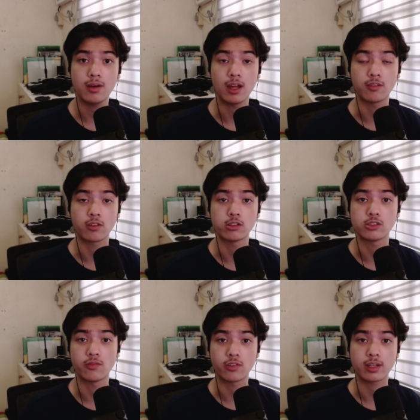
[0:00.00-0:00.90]
And of course,
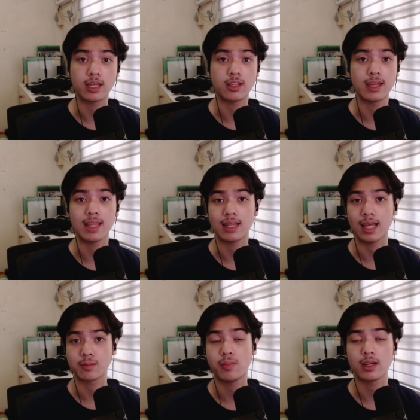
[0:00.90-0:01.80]
don't forget to hit that
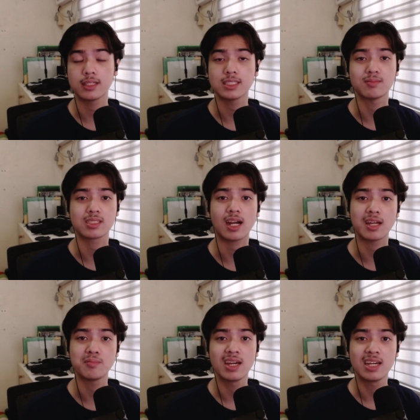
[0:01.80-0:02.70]
like button,
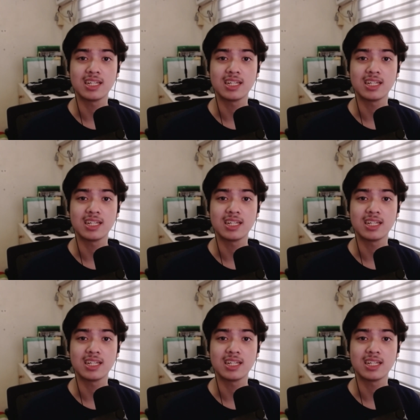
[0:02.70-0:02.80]
subscribe,